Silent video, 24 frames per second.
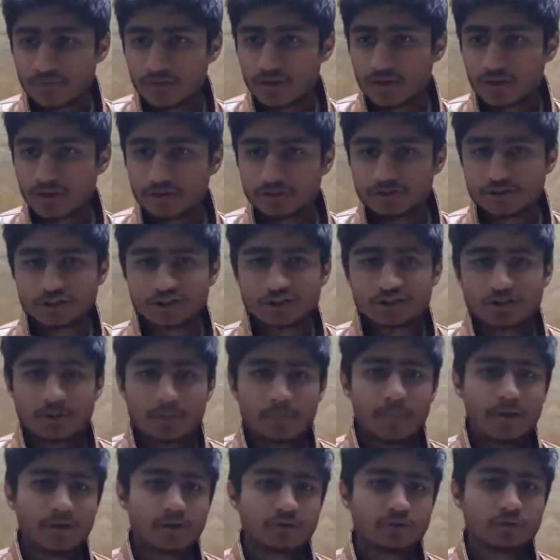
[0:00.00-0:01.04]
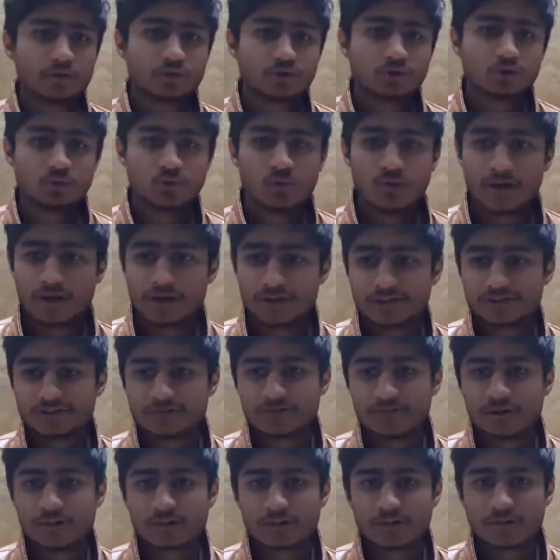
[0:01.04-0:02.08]
and just combine those two and it
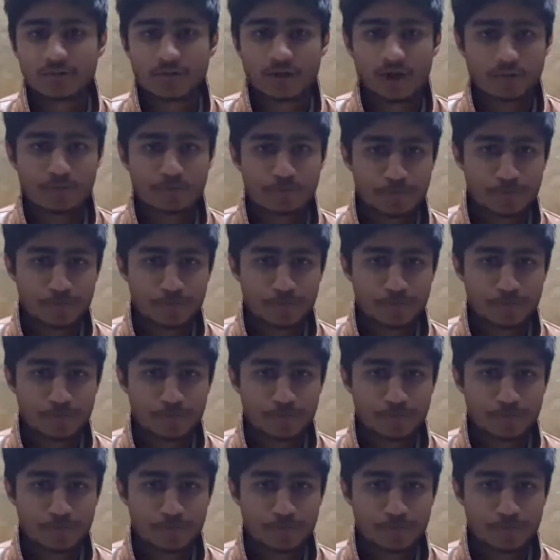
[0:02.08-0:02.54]
will sound like